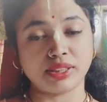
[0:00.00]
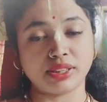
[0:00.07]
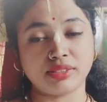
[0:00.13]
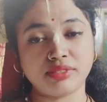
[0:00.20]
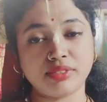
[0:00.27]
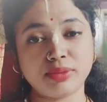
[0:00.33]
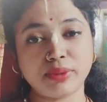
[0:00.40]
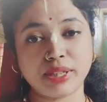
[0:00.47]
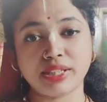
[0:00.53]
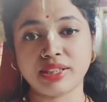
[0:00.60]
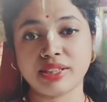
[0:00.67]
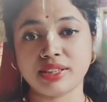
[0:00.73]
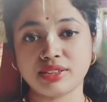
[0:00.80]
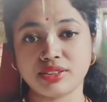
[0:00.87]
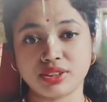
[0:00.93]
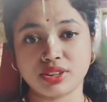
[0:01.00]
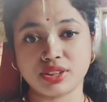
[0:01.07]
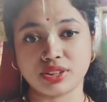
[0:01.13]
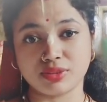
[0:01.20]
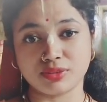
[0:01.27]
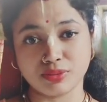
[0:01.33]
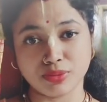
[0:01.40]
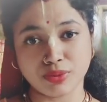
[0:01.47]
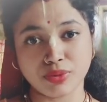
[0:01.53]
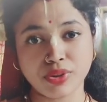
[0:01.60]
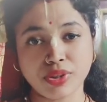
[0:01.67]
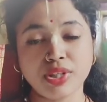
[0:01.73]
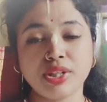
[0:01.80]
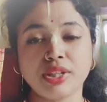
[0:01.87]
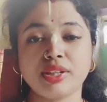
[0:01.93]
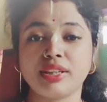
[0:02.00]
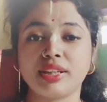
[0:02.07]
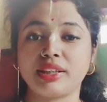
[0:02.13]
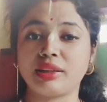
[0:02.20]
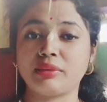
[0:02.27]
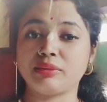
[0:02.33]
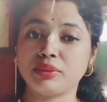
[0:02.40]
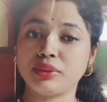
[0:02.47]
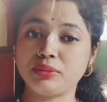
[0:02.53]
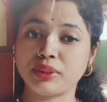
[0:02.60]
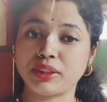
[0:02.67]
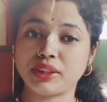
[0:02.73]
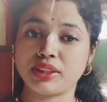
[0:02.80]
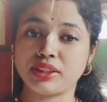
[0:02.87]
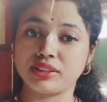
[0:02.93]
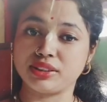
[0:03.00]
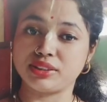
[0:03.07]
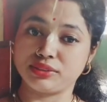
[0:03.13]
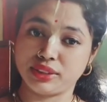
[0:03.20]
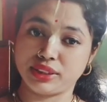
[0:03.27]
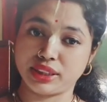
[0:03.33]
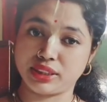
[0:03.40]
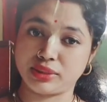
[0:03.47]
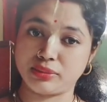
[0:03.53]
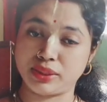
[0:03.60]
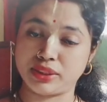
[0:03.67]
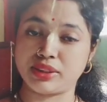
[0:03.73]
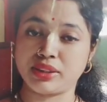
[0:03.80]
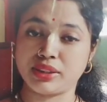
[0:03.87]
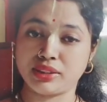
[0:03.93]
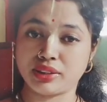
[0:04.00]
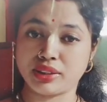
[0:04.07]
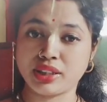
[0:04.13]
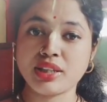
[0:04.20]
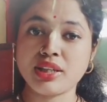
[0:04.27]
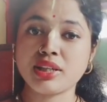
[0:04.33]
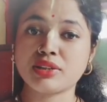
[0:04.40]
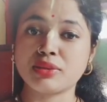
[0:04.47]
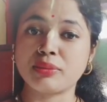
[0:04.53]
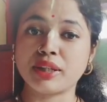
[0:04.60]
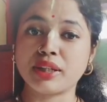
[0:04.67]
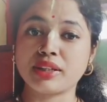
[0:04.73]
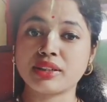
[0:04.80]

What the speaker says: Okay, this is your Eg level, and this one is your T2G level.